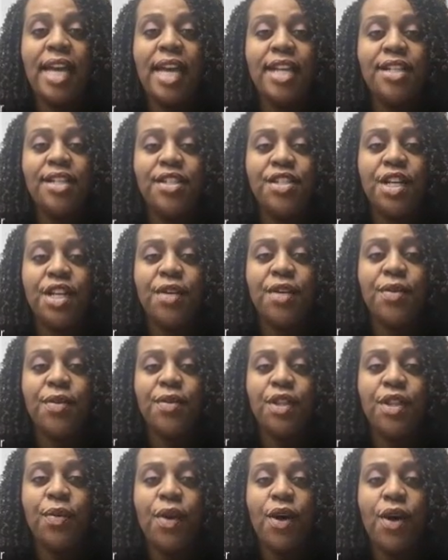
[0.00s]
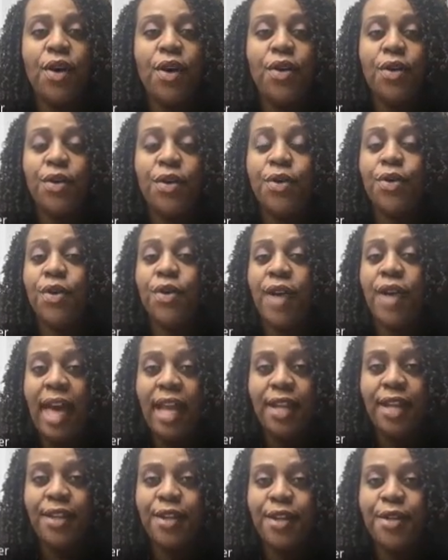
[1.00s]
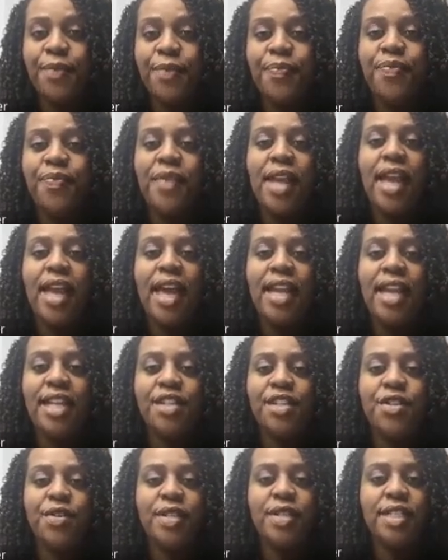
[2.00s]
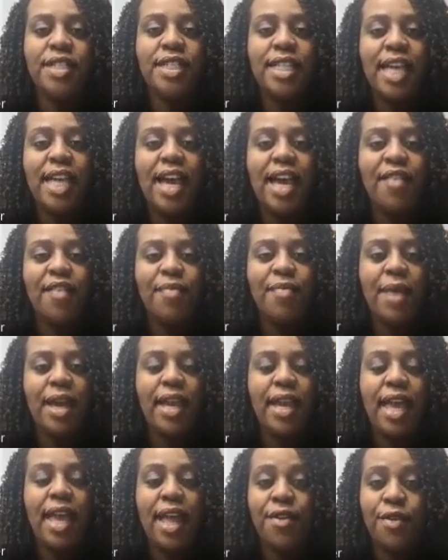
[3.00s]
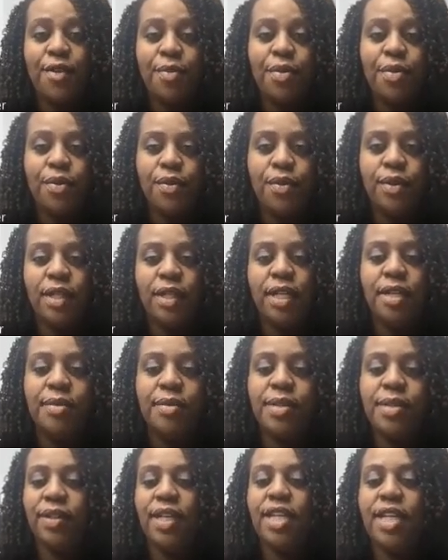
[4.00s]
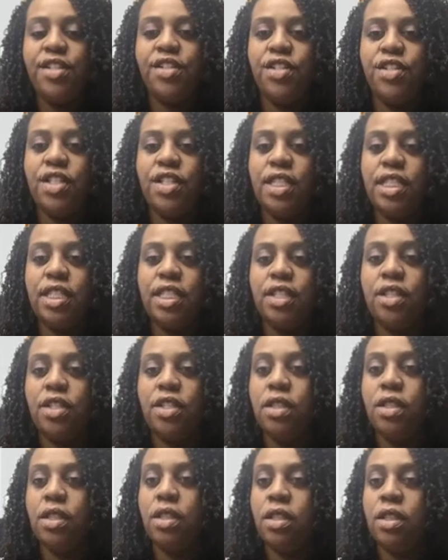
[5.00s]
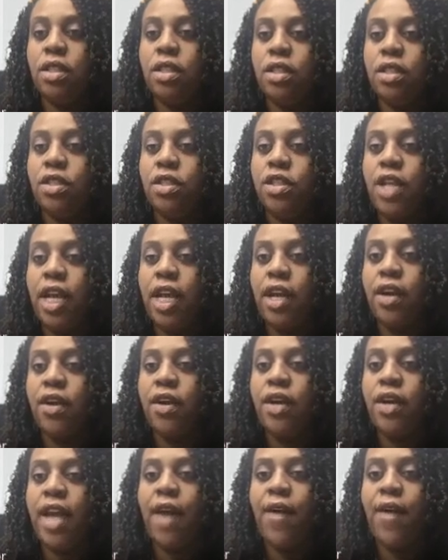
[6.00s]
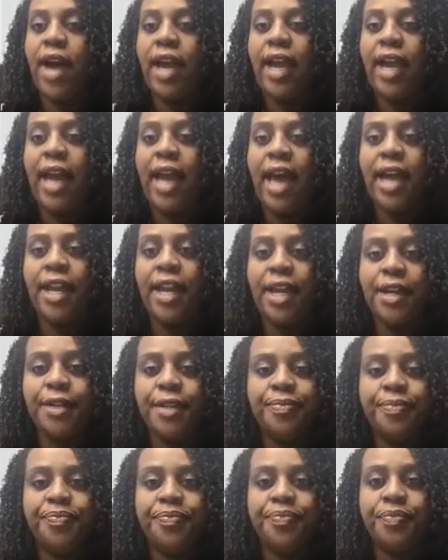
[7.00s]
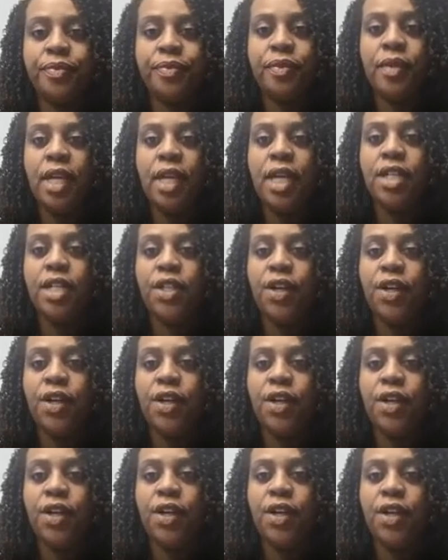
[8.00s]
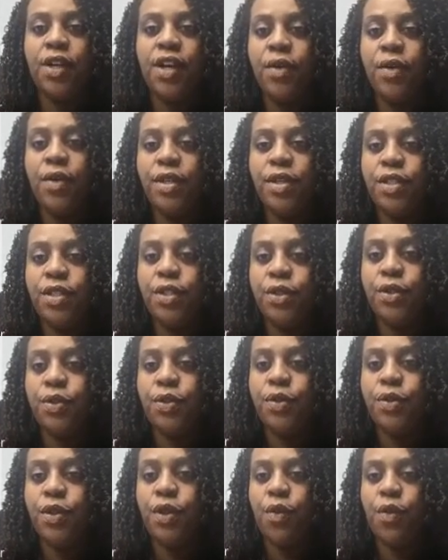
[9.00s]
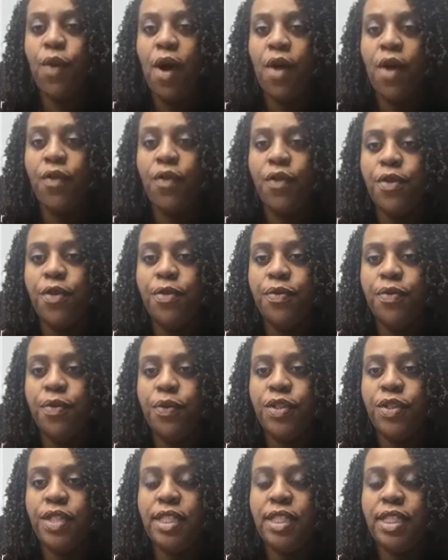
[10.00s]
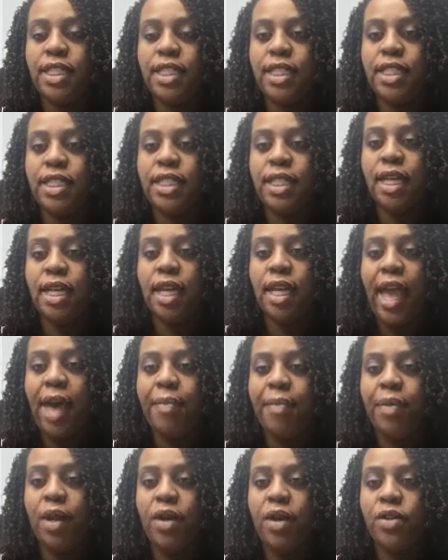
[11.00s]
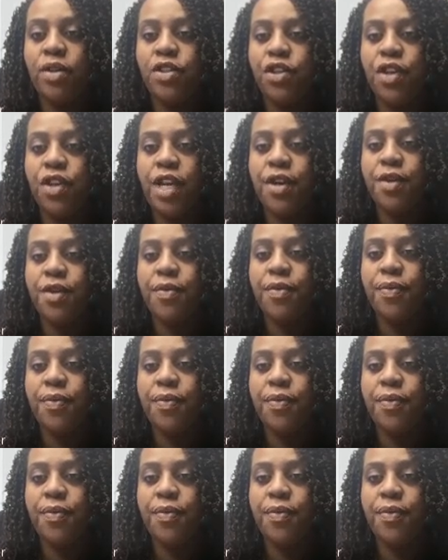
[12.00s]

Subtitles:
to share with you all Google Calendar. And as you can see, I have my calendar pulled up. So let's just check on how I got here. So if you go into your Waffle, which is this app launcher here,